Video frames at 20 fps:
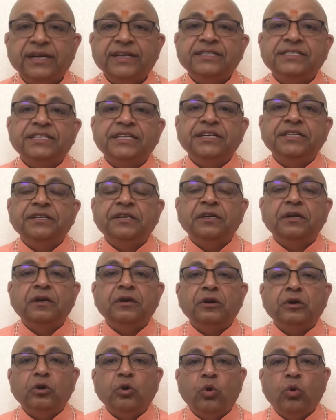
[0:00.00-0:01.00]
is either
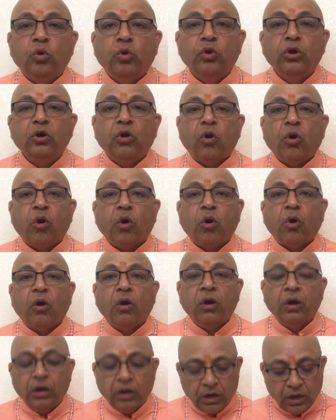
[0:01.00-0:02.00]
known
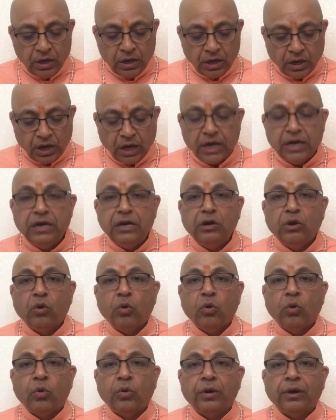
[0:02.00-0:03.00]
or
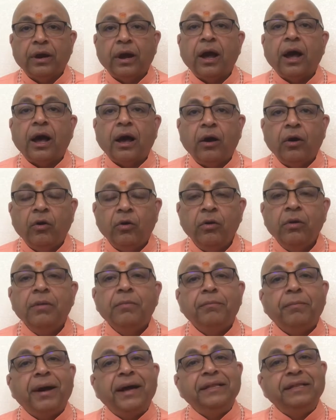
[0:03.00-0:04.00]
unknown. How?
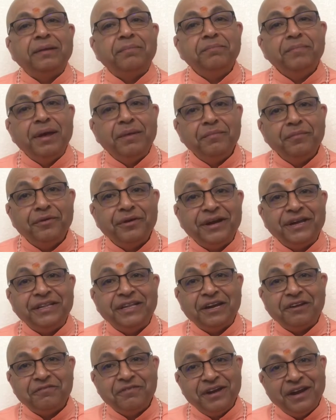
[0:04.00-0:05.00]
By the memory
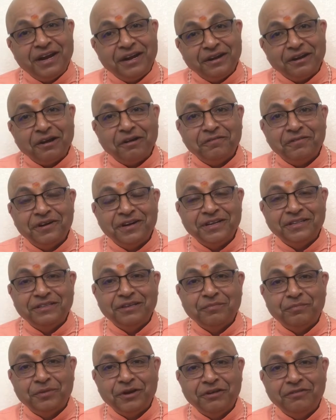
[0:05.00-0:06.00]
that we had covered in the
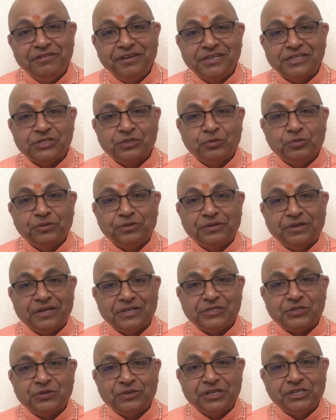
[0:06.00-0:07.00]
previous sutra.
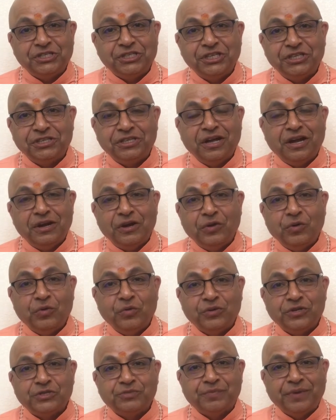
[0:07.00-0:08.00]
So the chitta
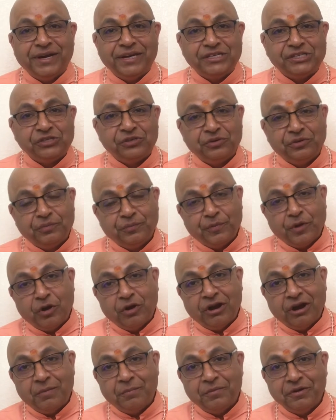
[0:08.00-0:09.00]
knows based
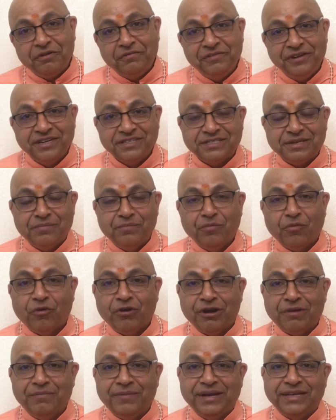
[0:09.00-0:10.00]
upon our previous
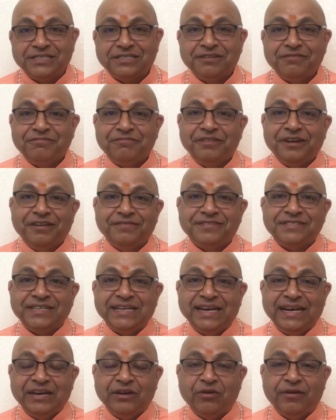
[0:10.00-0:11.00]
embodiments. If we have
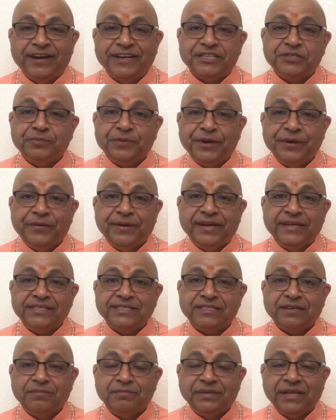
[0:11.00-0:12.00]
seen or
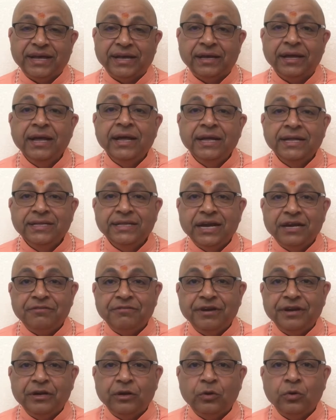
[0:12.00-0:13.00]
experienced something that
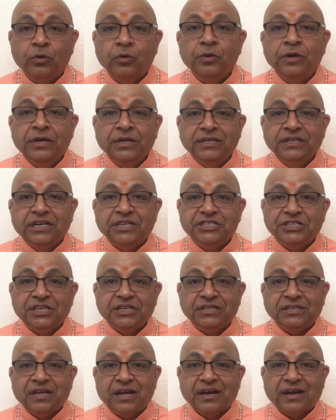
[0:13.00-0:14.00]
we know, the
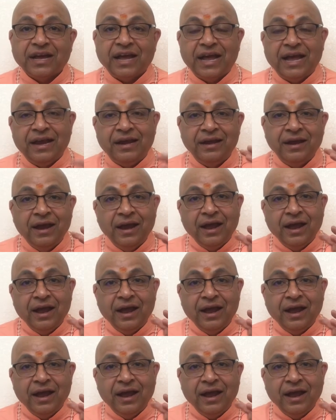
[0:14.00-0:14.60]
chitta can